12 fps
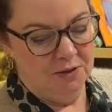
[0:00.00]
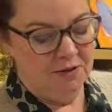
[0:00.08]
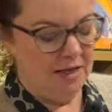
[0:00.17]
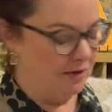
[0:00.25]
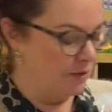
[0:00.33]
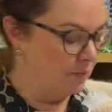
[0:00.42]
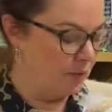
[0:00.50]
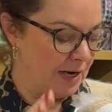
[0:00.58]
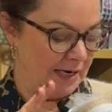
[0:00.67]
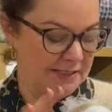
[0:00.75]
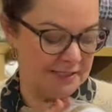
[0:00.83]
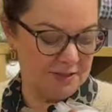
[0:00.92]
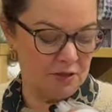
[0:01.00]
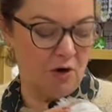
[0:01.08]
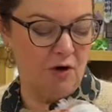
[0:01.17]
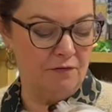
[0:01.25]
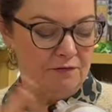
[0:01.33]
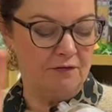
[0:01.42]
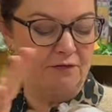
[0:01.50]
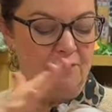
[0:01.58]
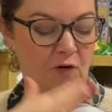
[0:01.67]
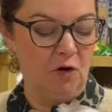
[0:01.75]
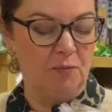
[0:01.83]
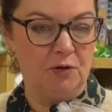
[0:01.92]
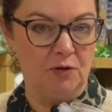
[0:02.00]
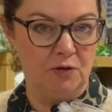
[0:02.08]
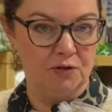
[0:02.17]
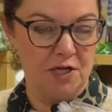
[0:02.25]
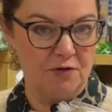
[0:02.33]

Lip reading: that comprises of four balls